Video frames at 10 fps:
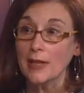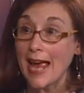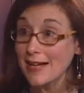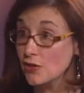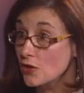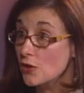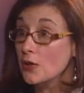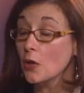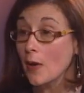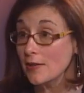It asks you
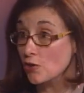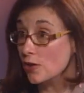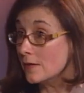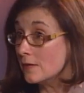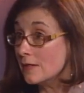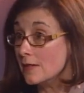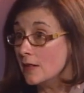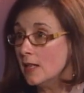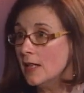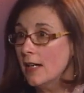the questions,
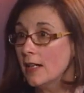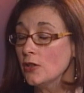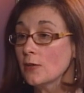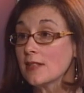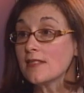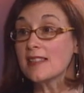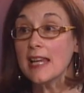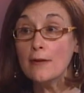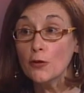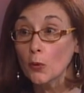and you can
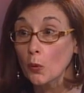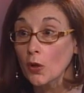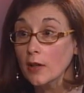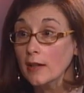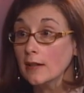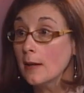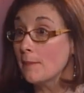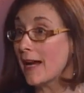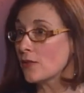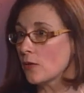save your work and come
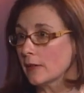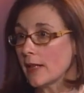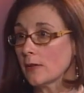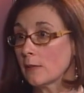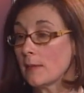back to it later.